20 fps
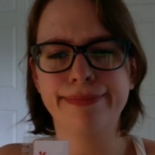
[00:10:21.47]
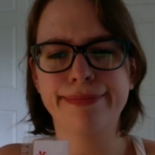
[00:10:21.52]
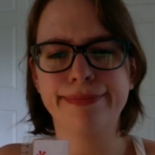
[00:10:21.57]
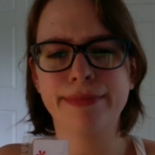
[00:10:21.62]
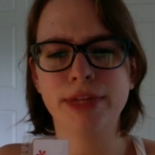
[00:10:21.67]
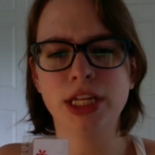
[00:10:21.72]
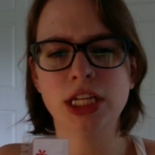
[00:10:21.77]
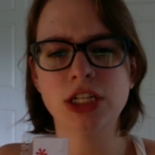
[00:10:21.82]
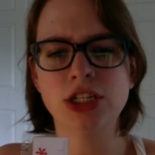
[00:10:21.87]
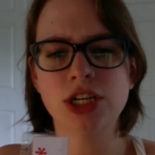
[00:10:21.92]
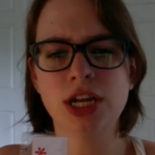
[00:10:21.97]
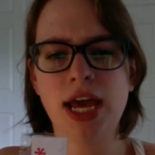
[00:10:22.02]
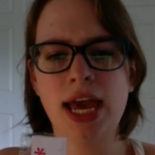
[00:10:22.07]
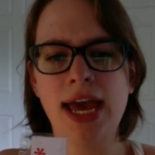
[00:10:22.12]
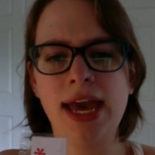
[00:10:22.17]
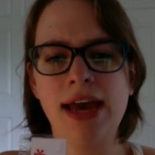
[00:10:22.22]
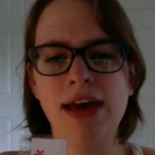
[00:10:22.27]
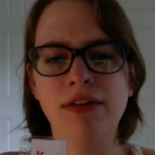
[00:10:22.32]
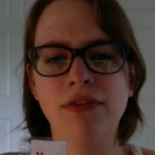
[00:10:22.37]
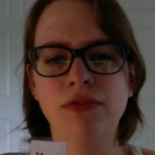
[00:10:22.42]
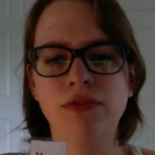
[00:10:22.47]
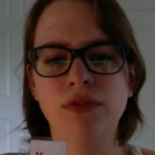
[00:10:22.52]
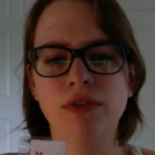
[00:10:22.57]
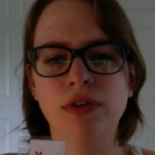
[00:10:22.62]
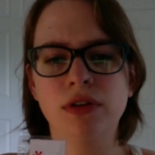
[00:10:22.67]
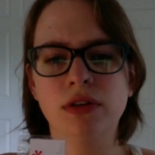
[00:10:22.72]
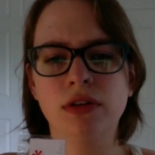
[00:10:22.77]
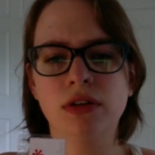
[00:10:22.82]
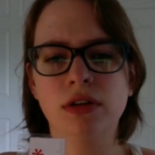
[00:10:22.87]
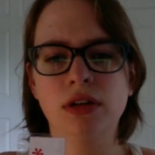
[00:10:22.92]
1.5 inches,
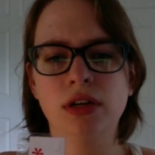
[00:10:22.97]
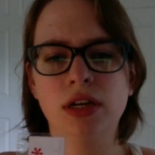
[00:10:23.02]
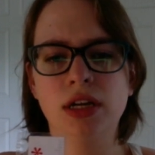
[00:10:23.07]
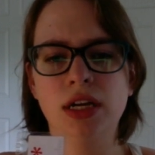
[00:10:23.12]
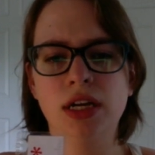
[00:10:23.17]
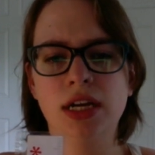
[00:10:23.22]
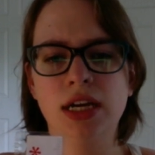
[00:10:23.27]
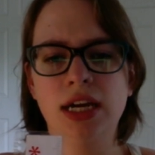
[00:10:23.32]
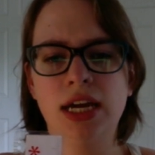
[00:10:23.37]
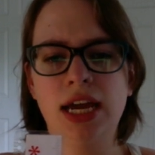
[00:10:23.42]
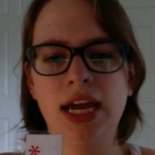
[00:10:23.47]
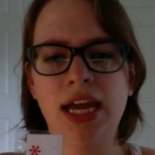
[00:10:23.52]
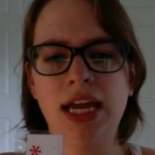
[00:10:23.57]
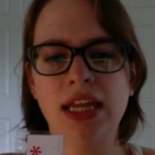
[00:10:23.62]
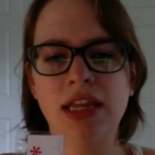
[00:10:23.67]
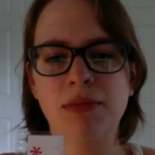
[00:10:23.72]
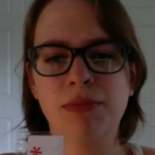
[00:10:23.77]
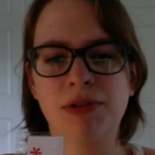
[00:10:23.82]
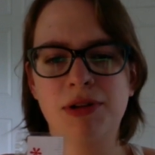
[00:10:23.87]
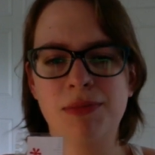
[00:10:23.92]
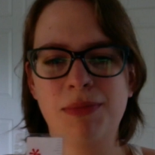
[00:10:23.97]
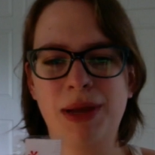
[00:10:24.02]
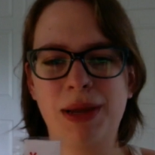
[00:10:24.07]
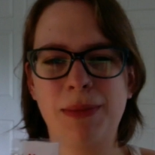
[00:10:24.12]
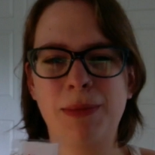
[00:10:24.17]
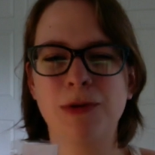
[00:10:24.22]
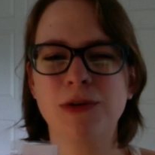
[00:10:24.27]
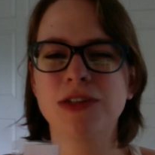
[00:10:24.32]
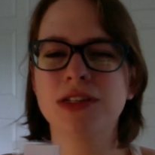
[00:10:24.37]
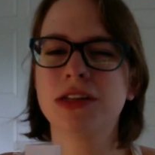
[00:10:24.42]
and the Plum paper
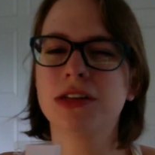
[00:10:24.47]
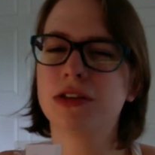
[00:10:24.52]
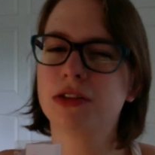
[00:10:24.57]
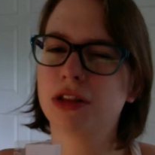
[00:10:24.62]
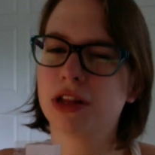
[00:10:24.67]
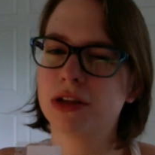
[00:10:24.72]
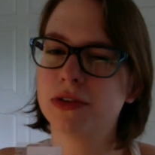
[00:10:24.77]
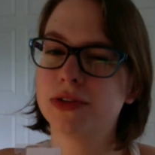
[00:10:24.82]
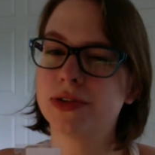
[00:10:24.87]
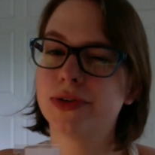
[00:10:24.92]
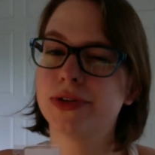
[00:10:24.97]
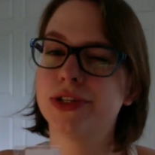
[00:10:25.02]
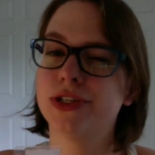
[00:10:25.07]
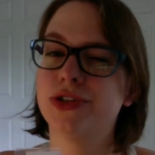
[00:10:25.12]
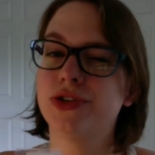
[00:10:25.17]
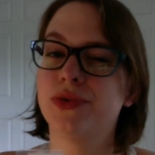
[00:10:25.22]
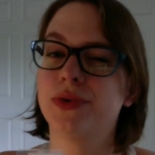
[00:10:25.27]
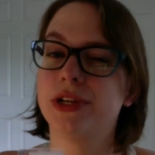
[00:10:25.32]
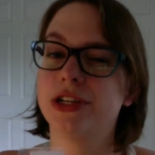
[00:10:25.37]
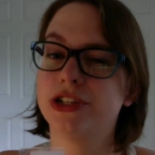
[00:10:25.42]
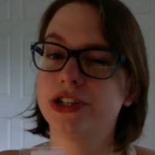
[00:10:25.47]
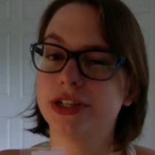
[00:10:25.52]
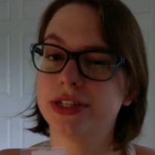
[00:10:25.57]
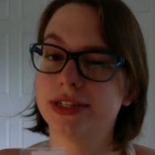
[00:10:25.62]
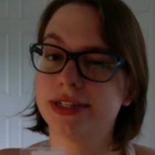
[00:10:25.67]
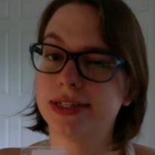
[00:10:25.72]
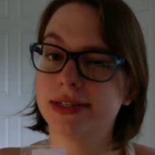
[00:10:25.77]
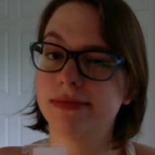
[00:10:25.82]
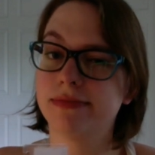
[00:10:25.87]
is a little closer to 2 inches.